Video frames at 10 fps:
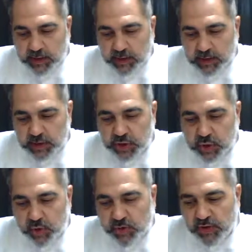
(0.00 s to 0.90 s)

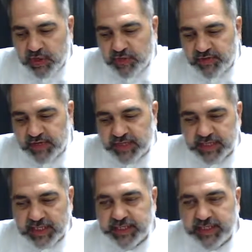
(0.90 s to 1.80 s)
So if there is
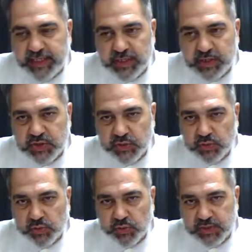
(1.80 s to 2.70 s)
any English
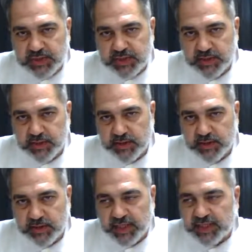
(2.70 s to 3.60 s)
schools,
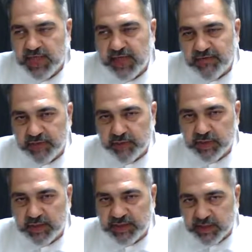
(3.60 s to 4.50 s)
that everyone
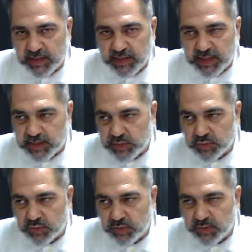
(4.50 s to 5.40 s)
inside that
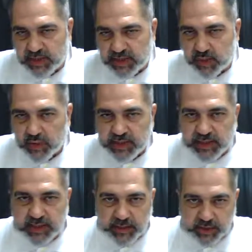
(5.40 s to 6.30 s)
school must talk in
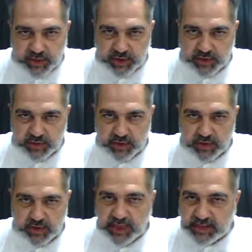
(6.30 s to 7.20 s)
English
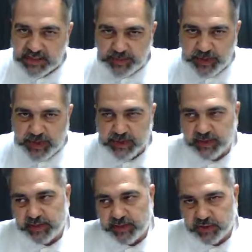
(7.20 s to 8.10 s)
and speak in
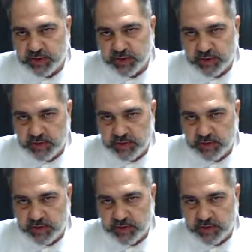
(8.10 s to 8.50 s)
English.